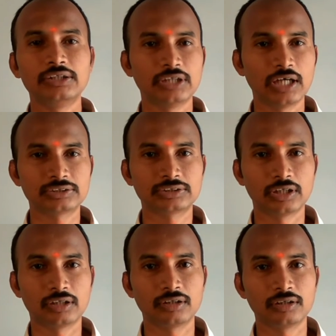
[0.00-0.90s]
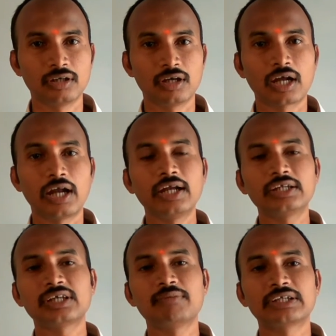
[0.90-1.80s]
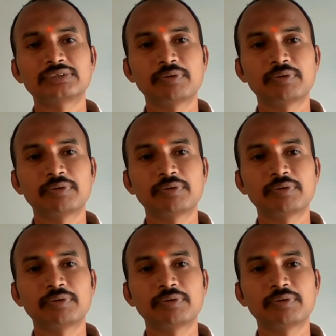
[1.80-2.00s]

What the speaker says: and Johnson conducted some